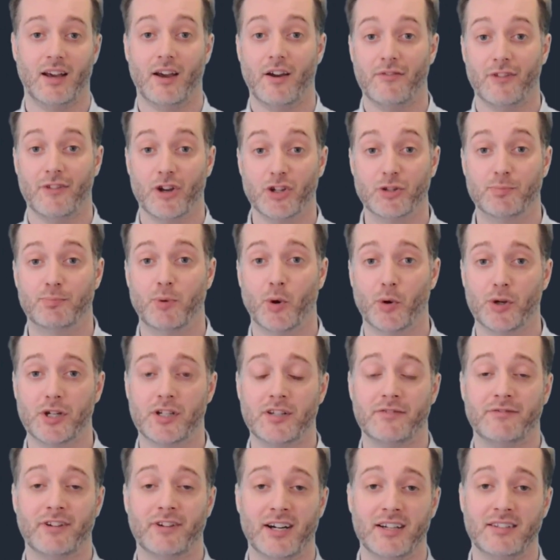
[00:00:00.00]
Those border
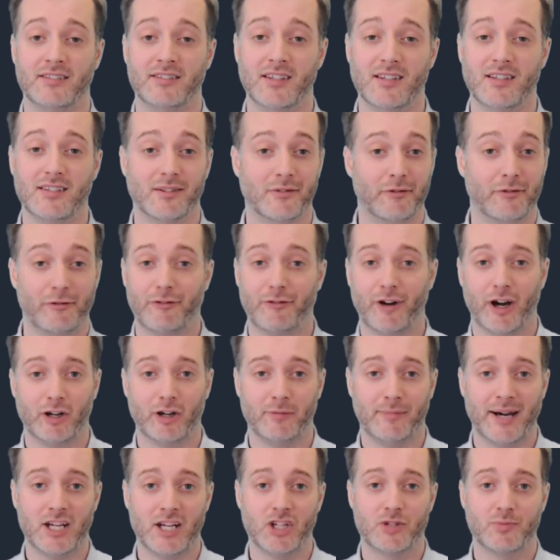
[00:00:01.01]
devices and file
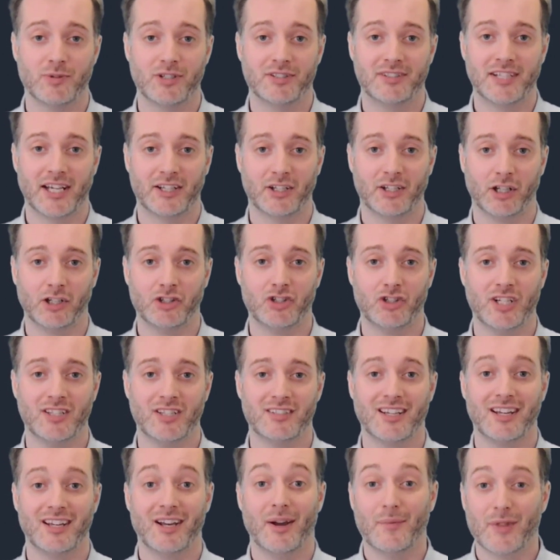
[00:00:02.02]
management
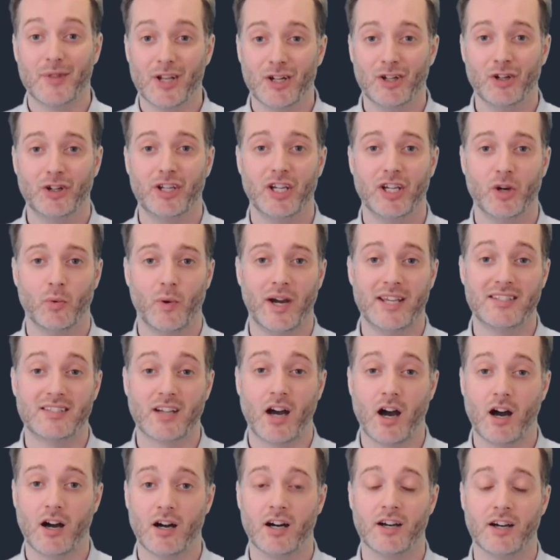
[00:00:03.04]
technologies, looking at ways to
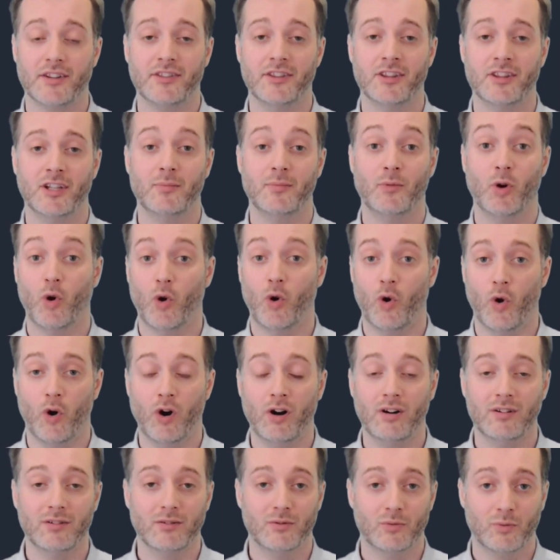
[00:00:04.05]
harden them
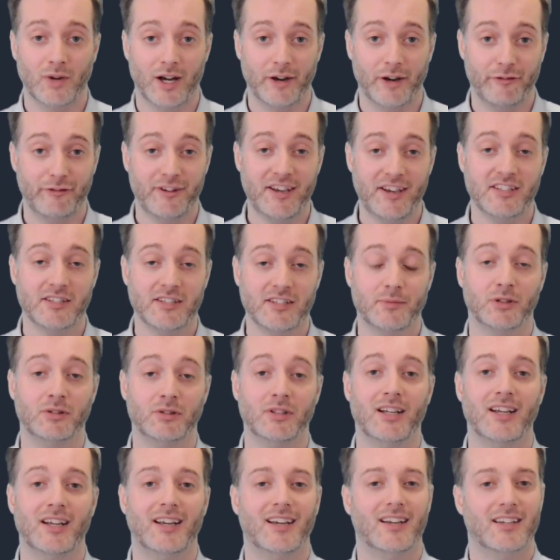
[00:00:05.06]
or, where
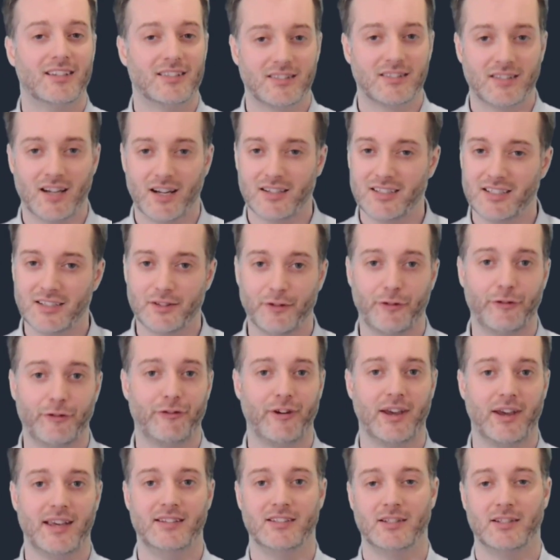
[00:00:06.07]
feasible, starting to
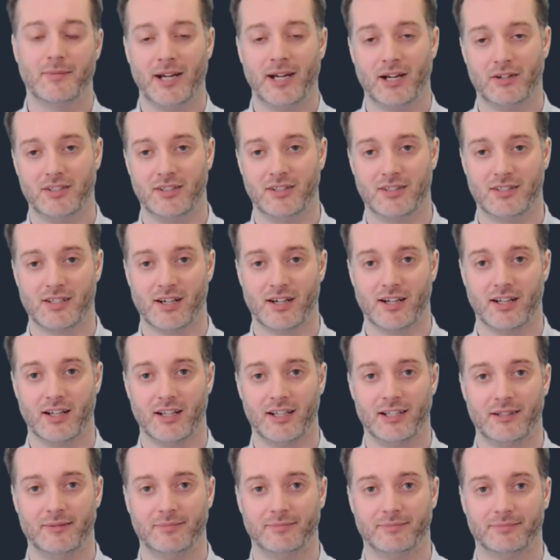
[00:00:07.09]
phase them out
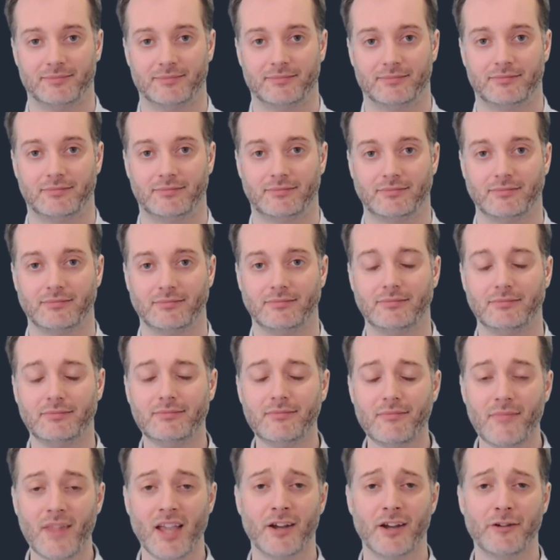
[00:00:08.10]
entirely.
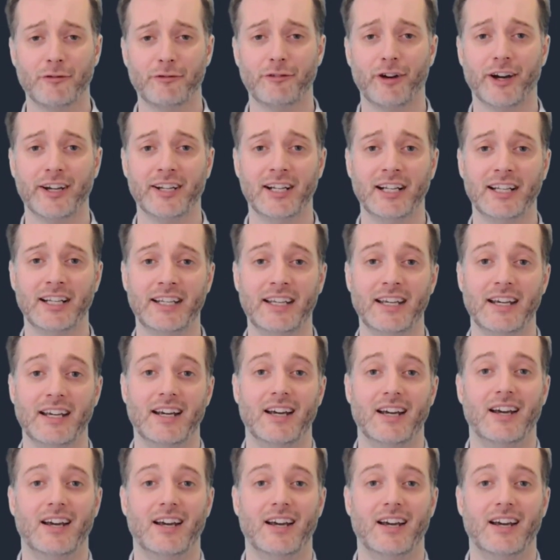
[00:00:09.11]
And finally,